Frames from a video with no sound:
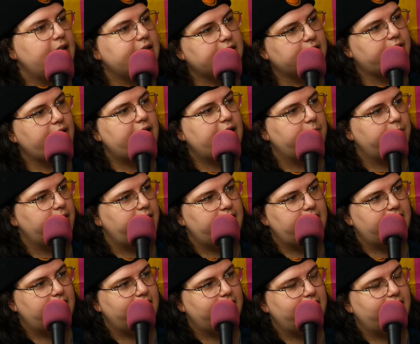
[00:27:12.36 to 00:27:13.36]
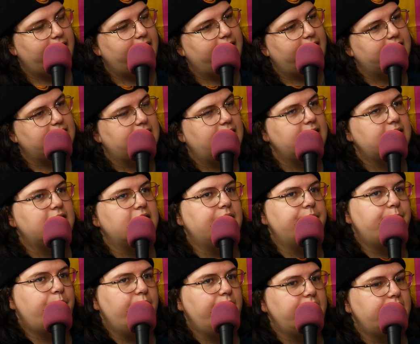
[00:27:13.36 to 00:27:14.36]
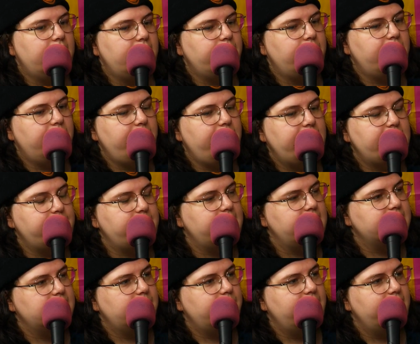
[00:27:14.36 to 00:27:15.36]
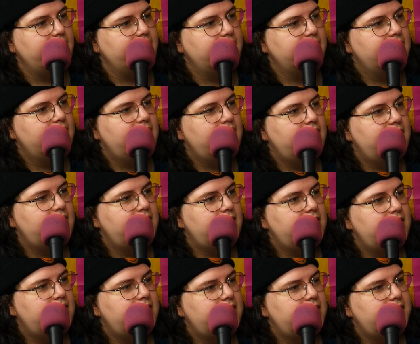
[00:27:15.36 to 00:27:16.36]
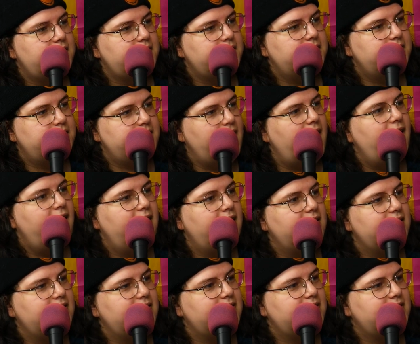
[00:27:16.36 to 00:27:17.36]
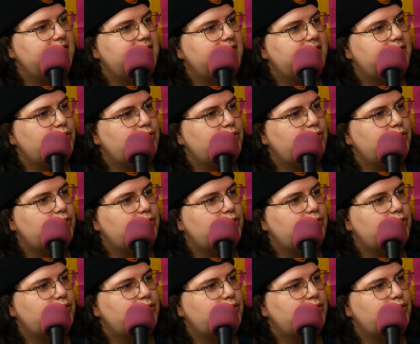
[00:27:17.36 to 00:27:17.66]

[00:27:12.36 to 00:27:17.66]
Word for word: It's incredibly needed, and I guess that's a point that I want to make because I'm like, yeah, yeah.